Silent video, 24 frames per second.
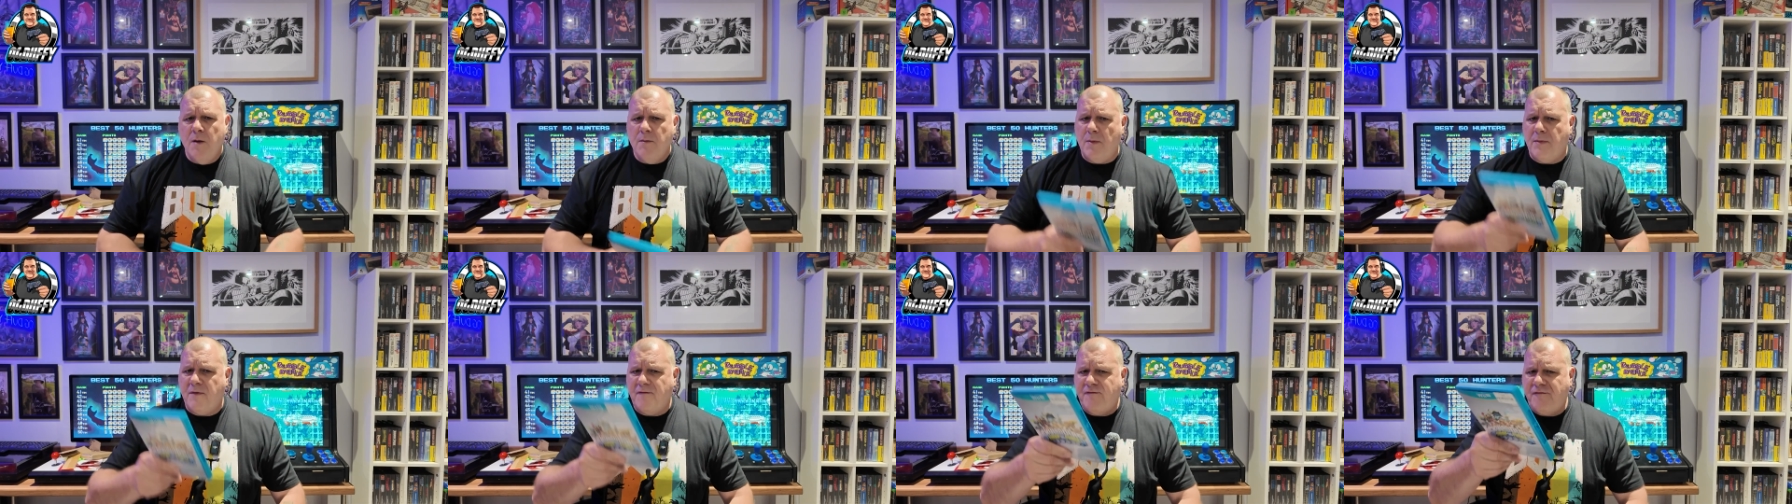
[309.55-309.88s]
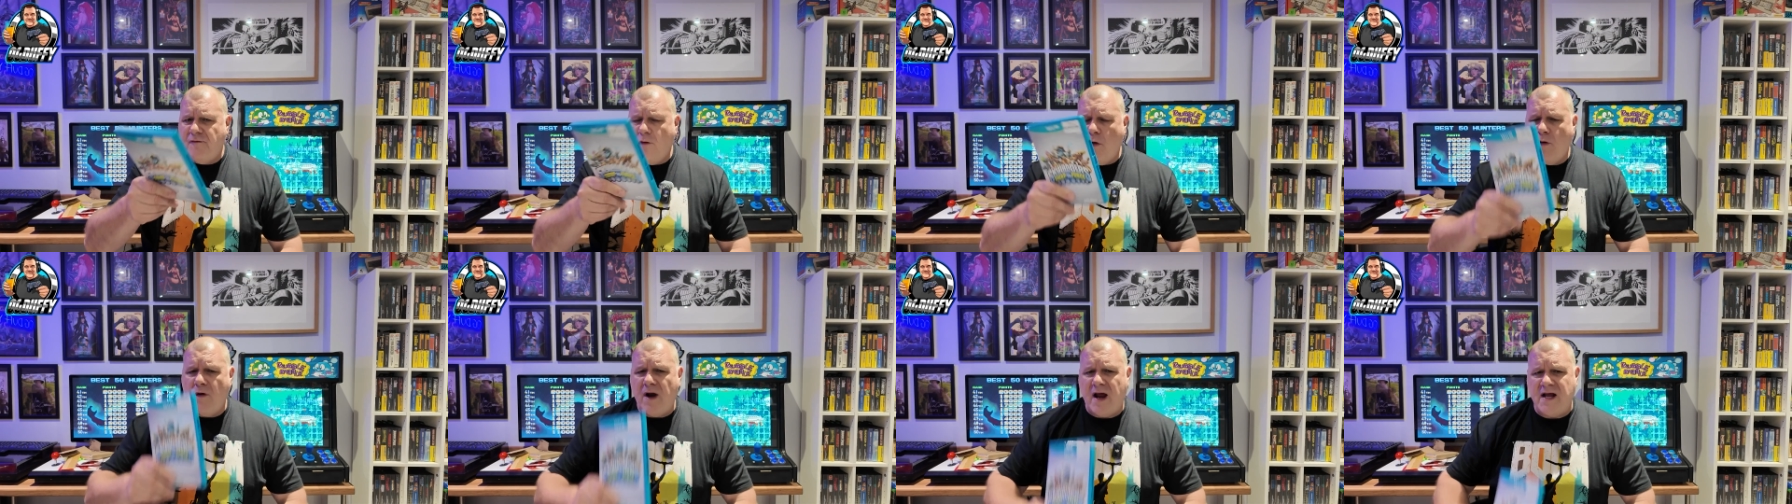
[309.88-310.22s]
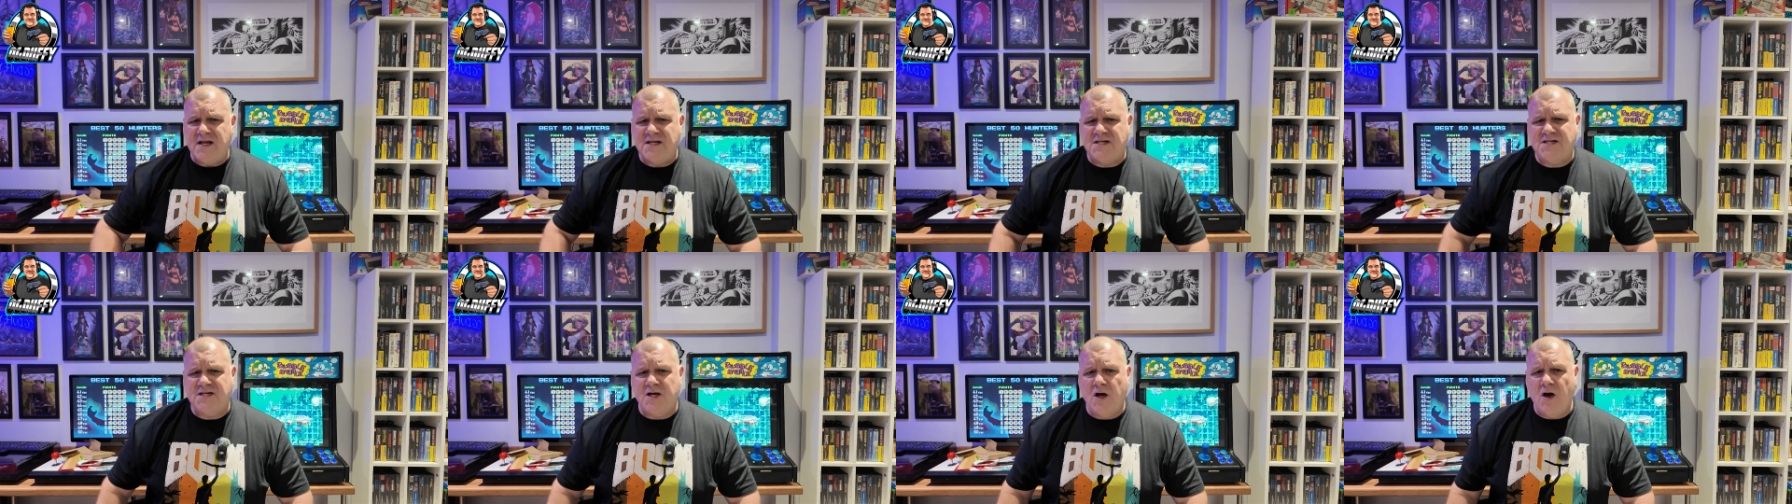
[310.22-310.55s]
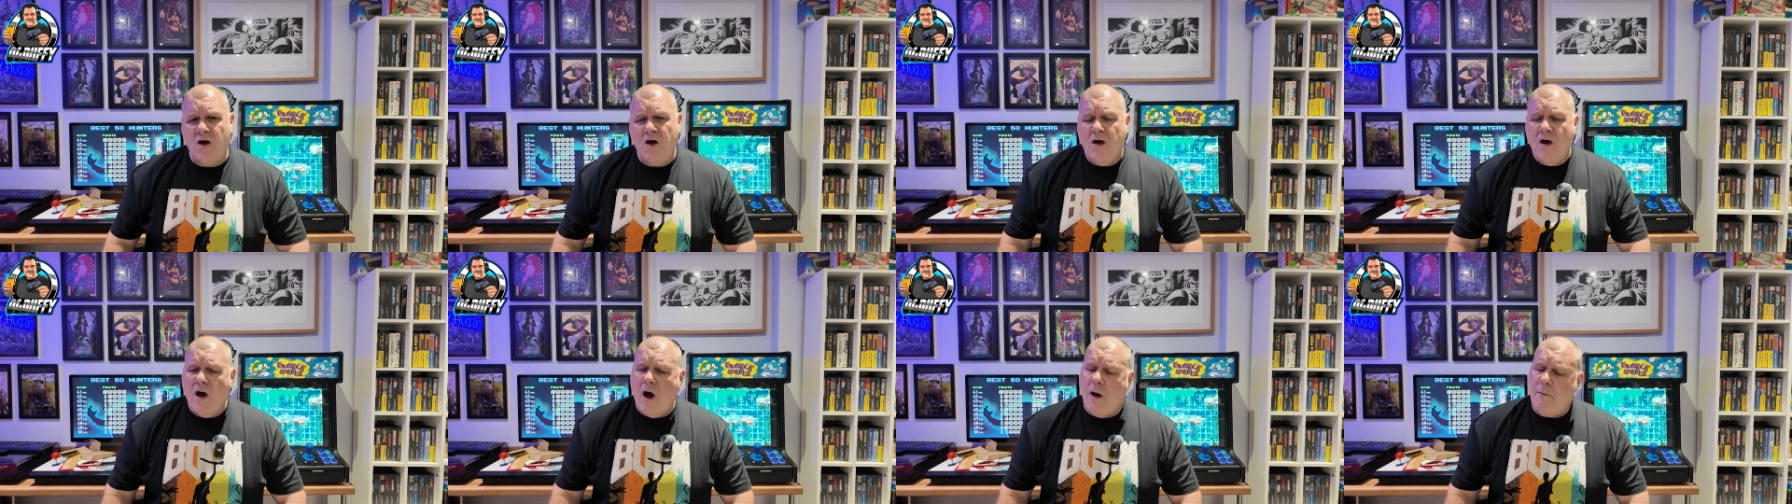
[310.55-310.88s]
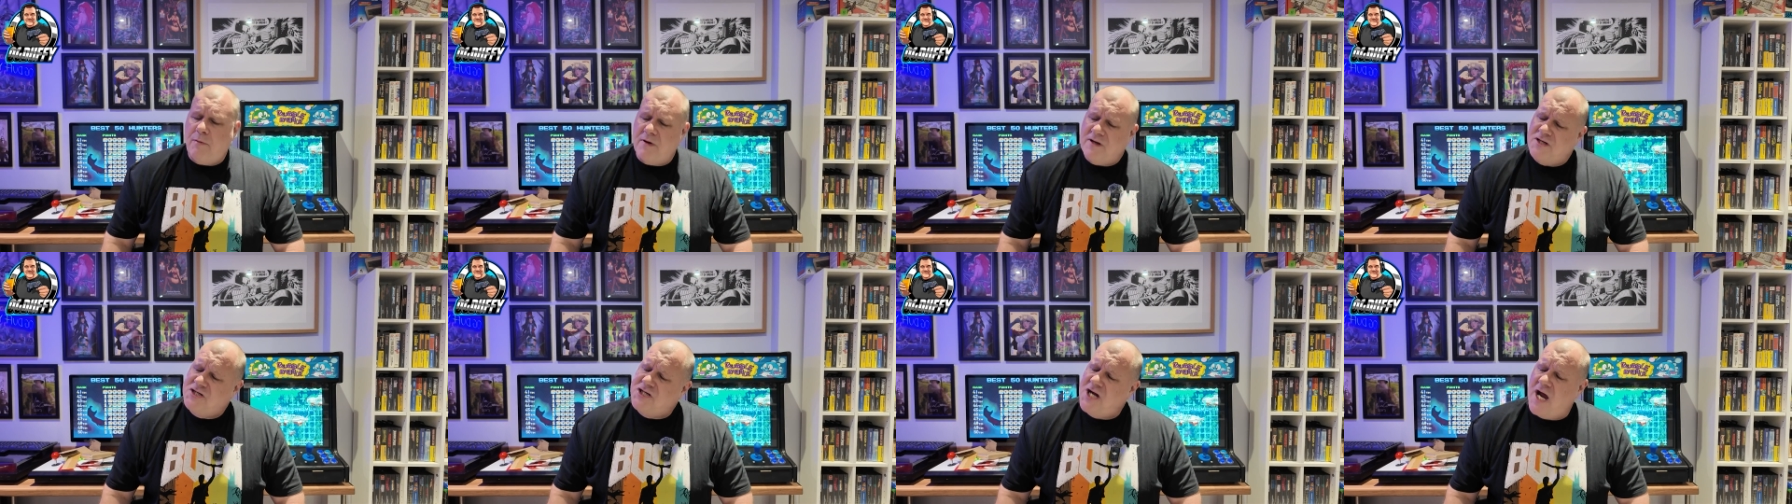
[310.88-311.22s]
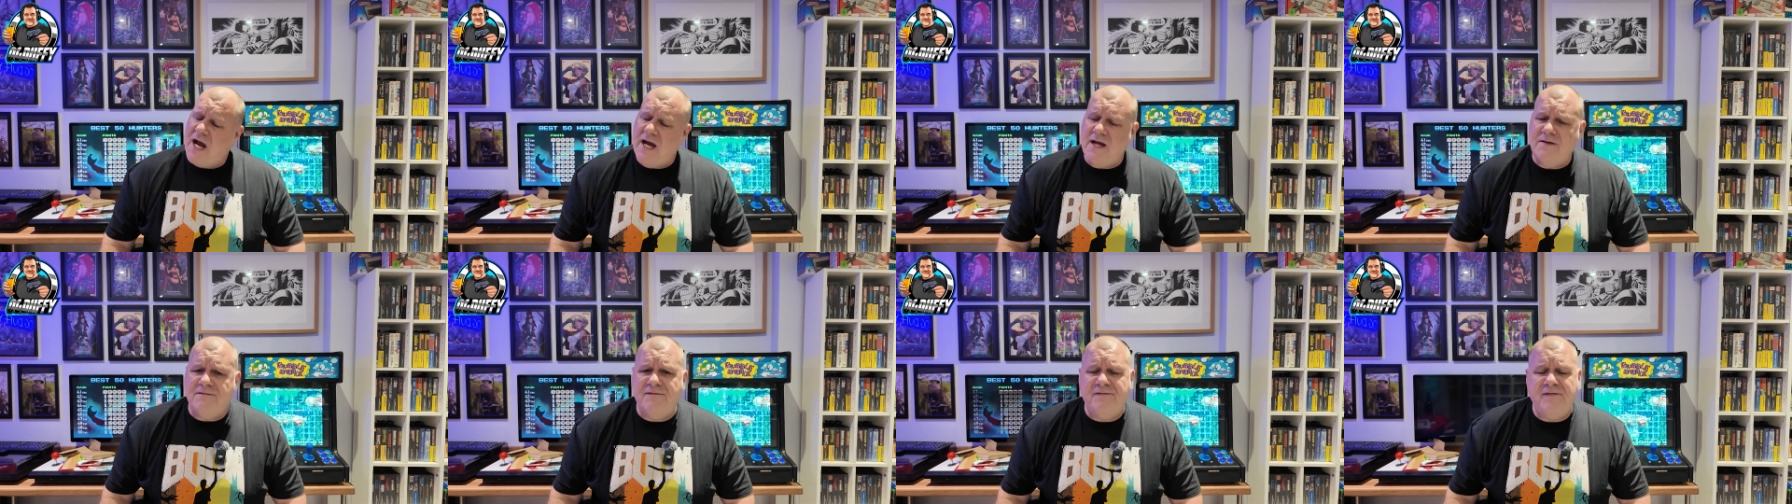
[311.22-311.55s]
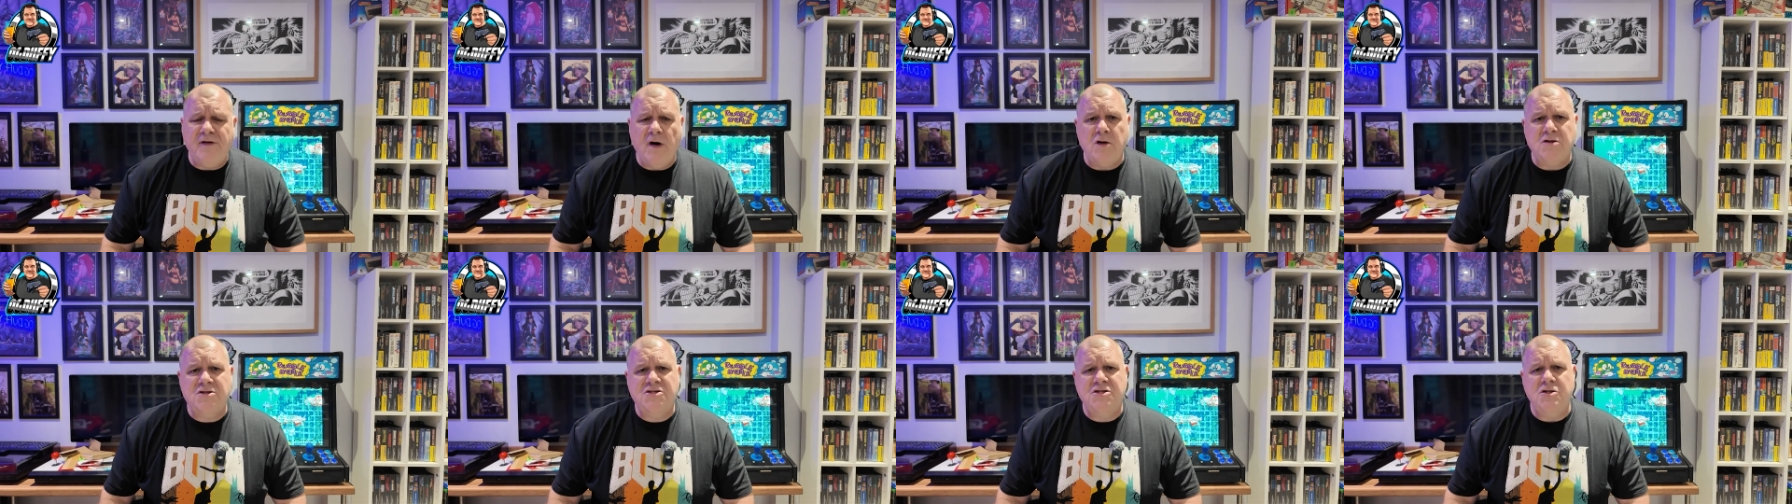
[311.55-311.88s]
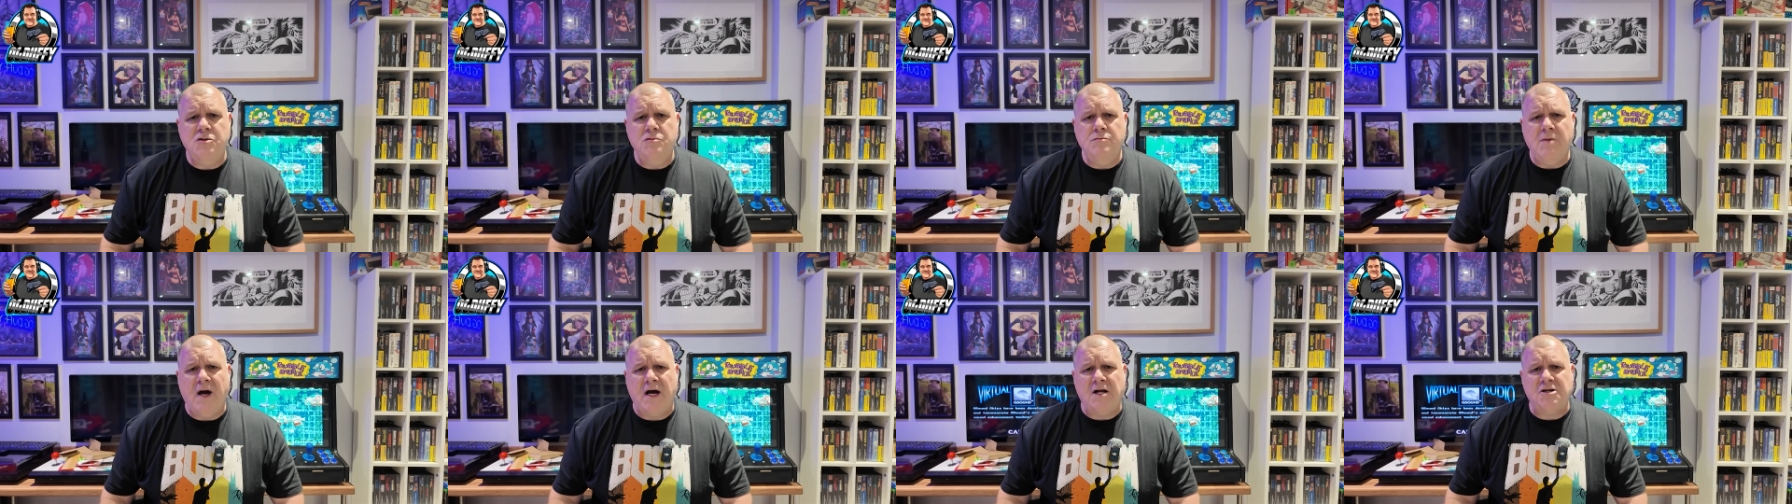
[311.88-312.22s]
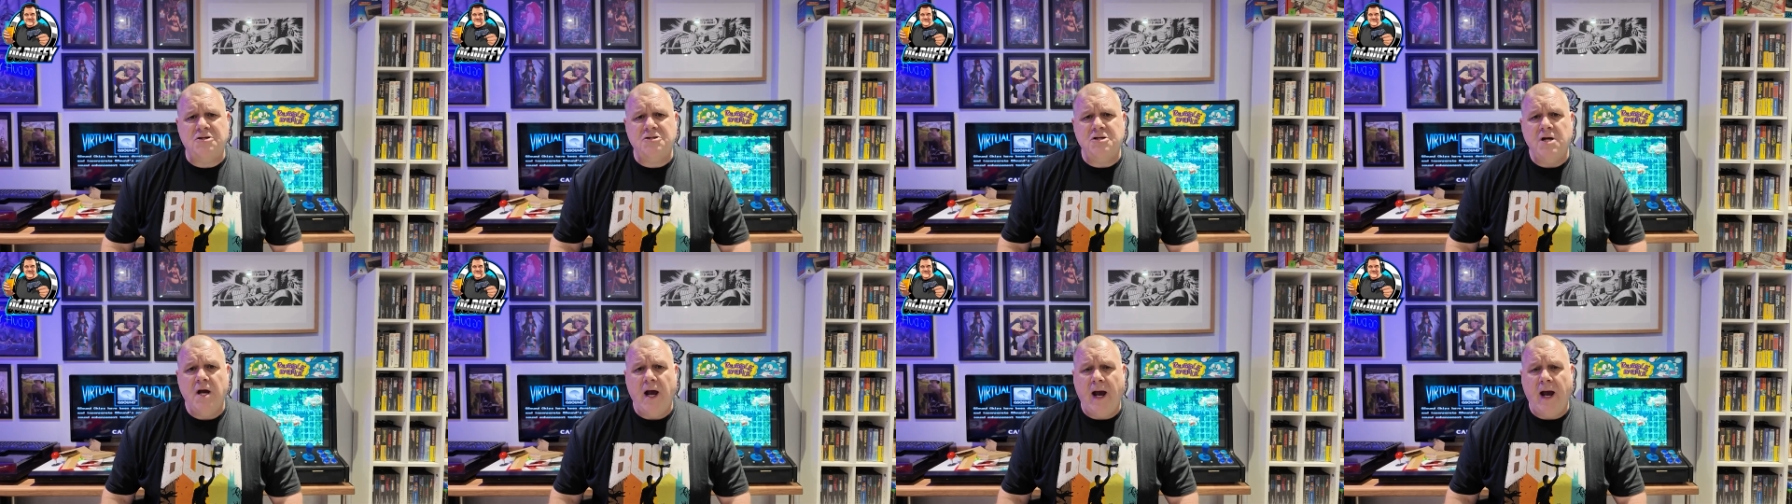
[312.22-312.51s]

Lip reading: But beforehand, sir, I've been chatting far too much,